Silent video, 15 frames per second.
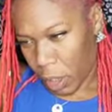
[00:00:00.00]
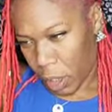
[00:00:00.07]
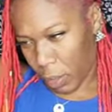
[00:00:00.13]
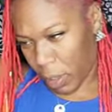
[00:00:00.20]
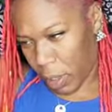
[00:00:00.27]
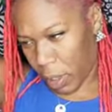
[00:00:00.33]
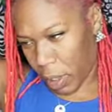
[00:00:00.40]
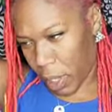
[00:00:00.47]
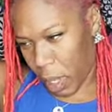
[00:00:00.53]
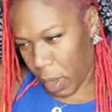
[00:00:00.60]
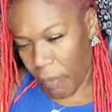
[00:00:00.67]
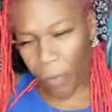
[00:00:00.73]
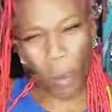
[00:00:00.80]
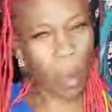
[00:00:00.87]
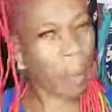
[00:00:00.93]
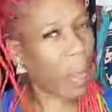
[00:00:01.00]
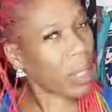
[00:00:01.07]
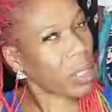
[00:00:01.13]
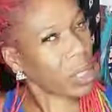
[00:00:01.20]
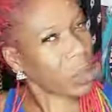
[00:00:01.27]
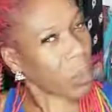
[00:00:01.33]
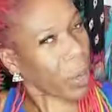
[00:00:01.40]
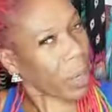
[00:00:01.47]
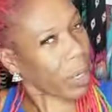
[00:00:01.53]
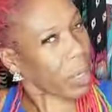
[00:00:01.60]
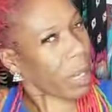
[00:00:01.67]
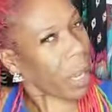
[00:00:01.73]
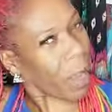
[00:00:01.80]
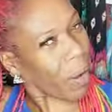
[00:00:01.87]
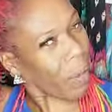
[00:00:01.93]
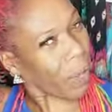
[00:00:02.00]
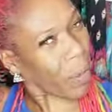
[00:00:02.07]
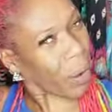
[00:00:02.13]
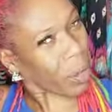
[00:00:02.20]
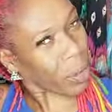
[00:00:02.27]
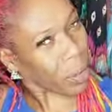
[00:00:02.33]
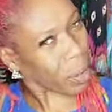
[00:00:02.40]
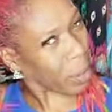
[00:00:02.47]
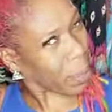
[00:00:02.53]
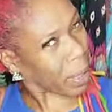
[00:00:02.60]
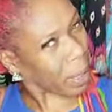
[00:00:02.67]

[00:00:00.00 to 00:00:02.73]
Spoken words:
some stuff. Or I may just wear it down for a little